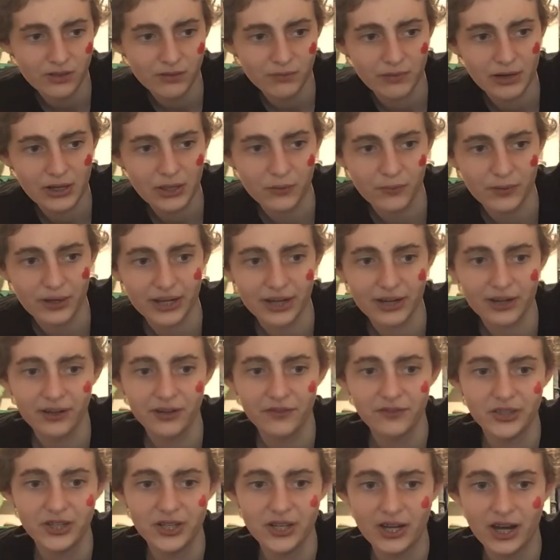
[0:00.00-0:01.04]
Today I live
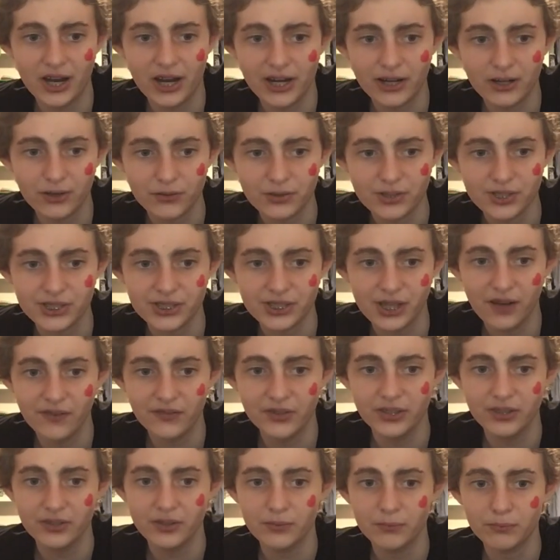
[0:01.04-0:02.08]
in
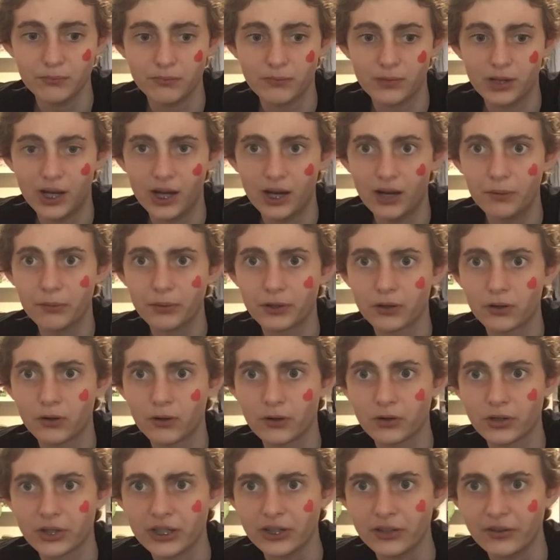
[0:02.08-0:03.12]
907
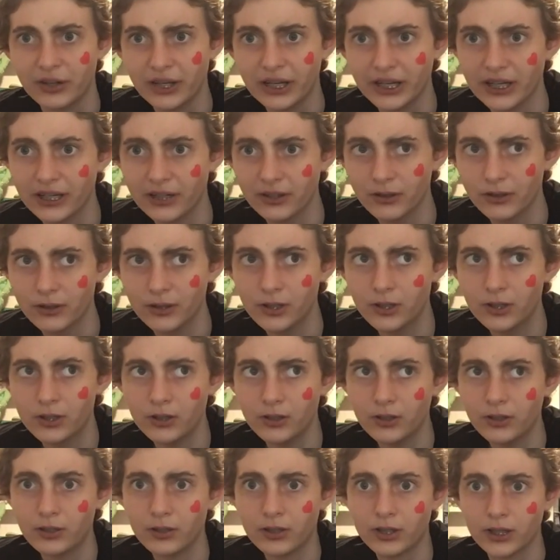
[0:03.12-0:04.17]
Albuquerque Lane
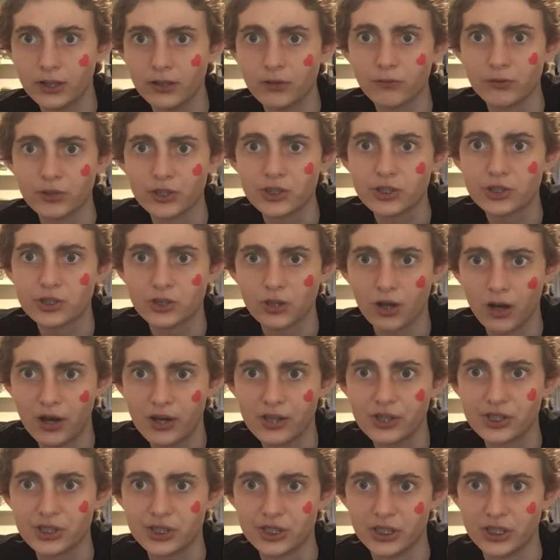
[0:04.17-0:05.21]
in
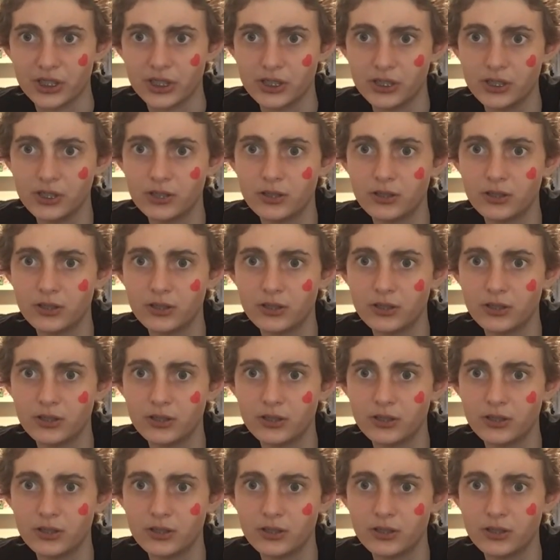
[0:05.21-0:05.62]
Wisconsin.